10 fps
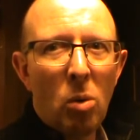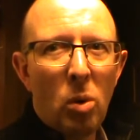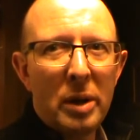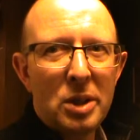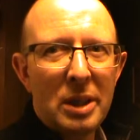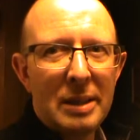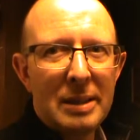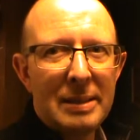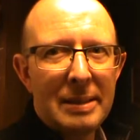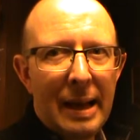which
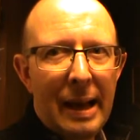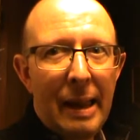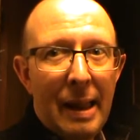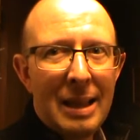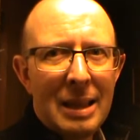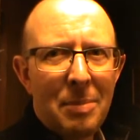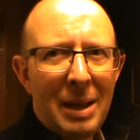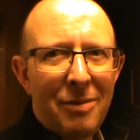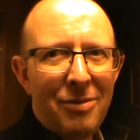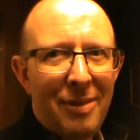is the
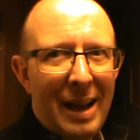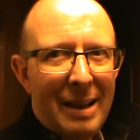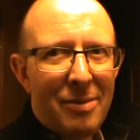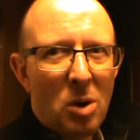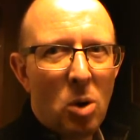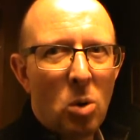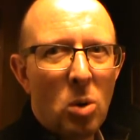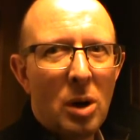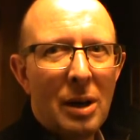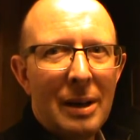big 5-0.